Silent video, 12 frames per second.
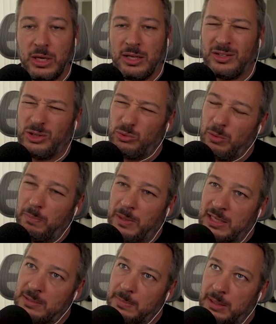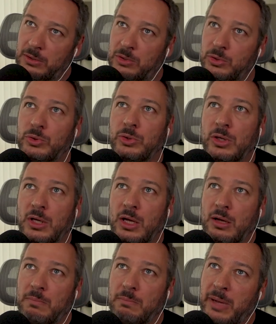
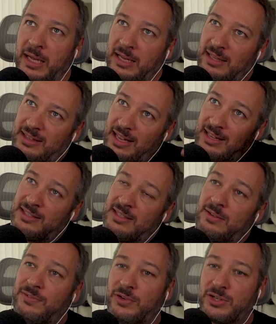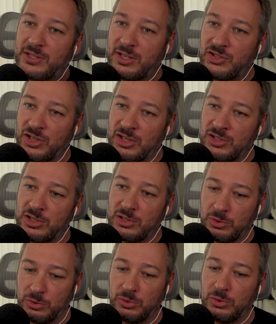make it easier for search engines
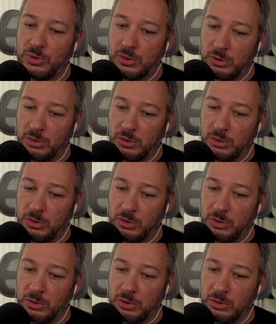to